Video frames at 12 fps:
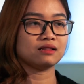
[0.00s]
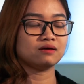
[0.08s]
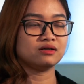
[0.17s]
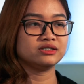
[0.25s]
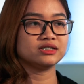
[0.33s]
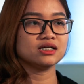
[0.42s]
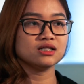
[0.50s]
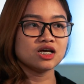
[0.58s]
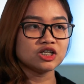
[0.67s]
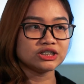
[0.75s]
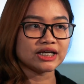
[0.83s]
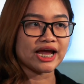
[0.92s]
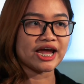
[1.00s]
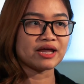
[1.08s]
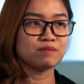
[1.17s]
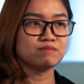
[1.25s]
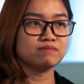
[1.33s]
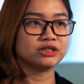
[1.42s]
learned English
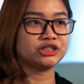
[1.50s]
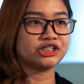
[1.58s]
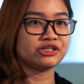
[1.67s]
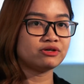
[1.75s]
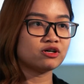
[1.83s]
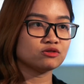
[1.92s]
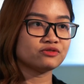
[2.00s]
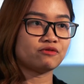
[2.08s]
and materials